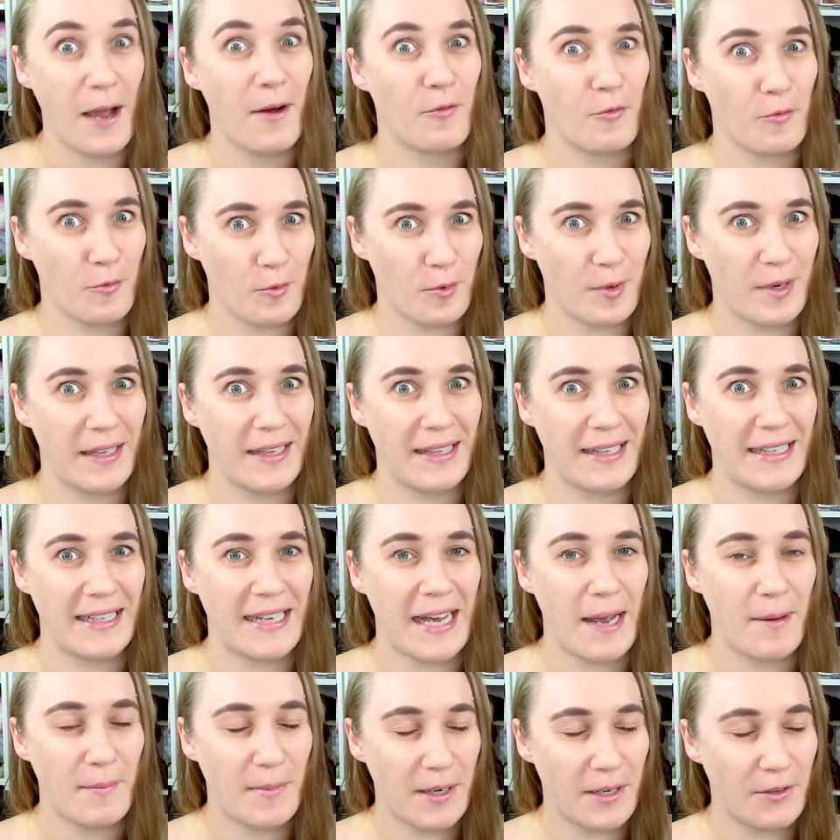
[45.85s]
Really,
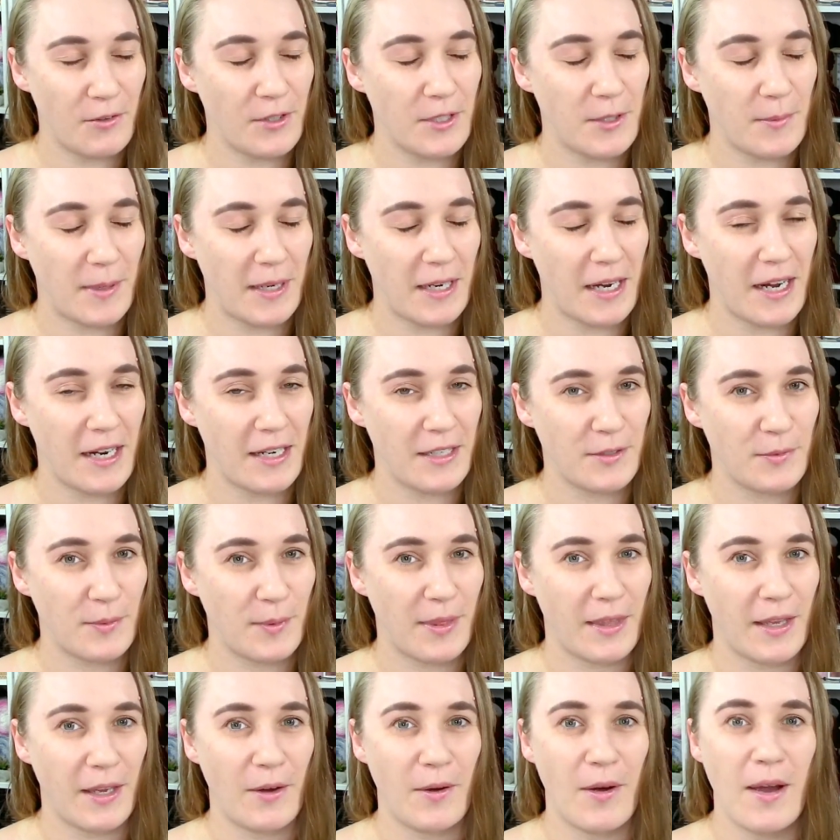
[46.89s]
I'm going to be honest
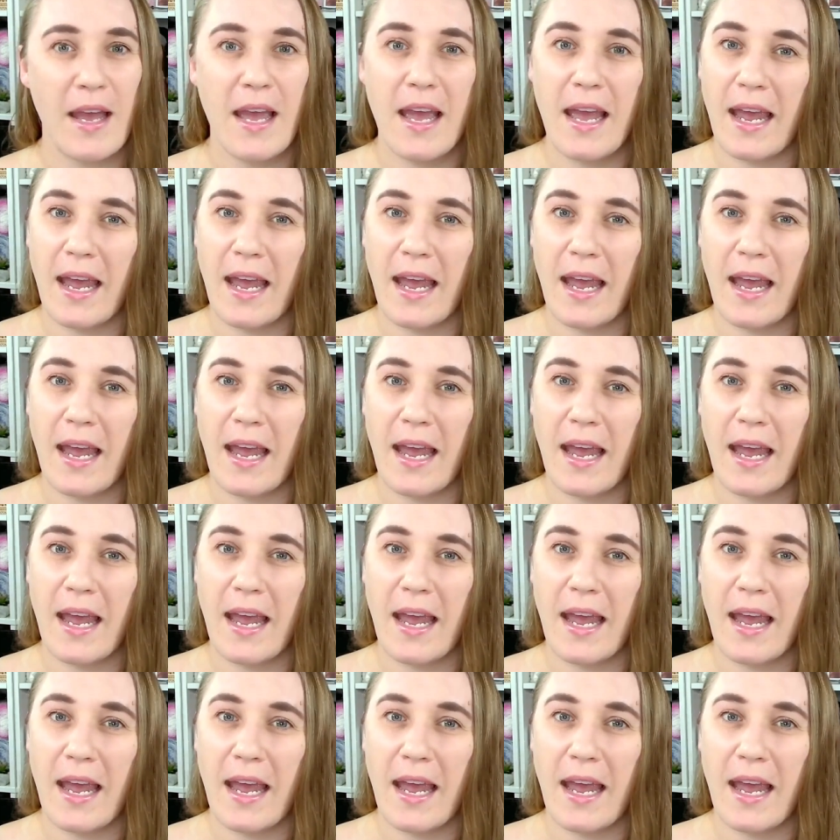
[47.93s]
with you.